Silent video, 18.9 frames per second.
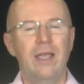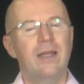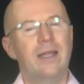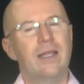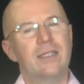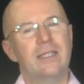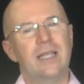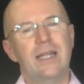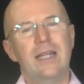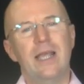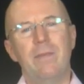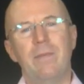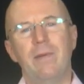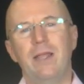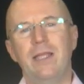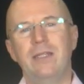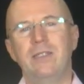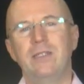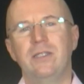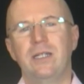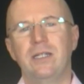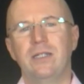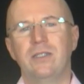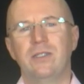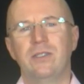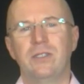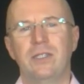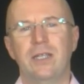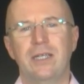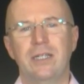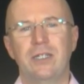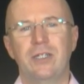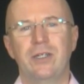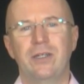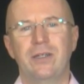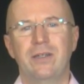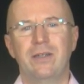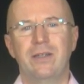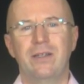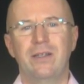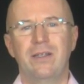Now take that pleasant tingling sensation